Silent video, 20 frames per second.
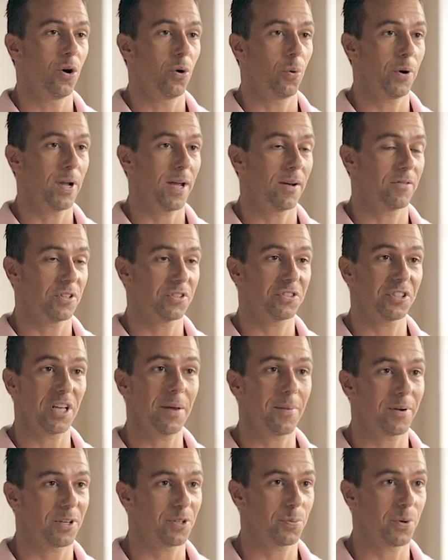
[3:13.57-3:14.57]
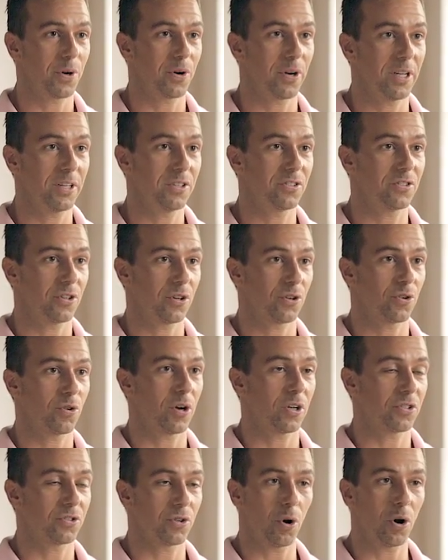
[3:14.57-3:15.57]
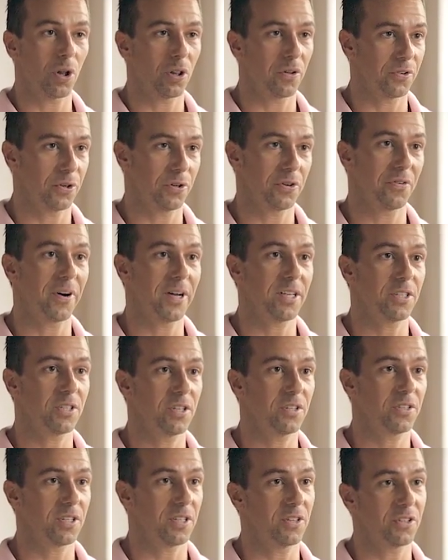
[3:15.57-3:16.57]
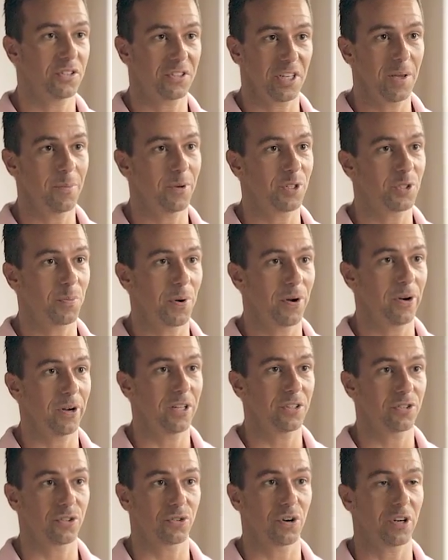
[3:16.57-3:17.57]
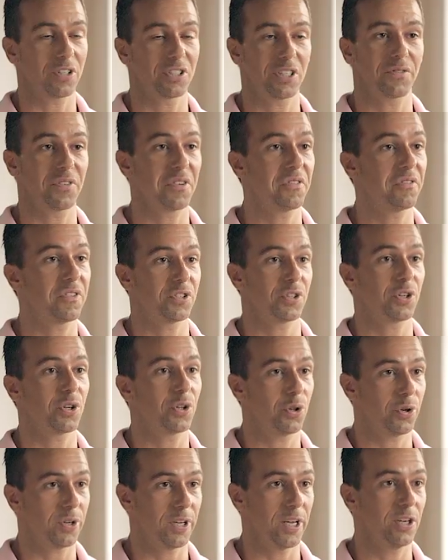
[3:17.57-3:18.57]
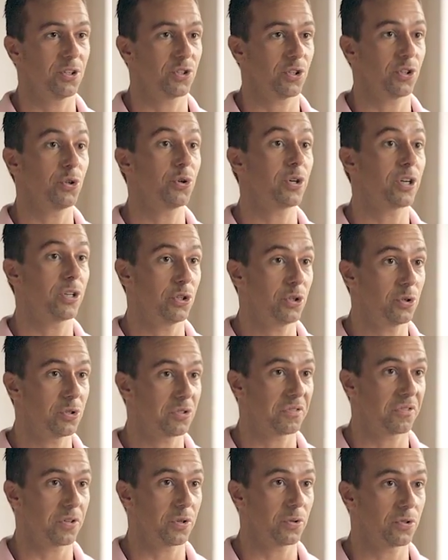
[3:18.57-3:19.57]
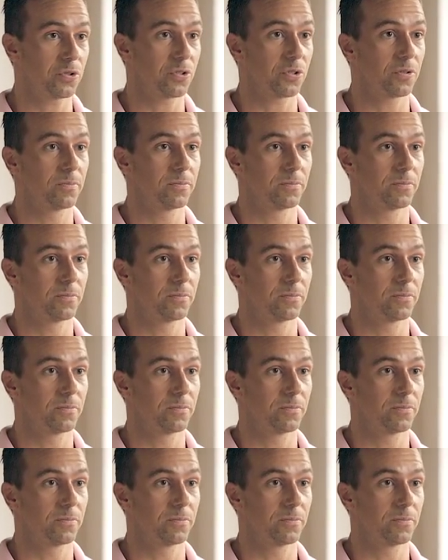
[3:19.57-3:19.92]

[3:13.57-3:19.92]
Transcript: We have the same experience across all of your devices and the same experience across every physical location you can use Fuze.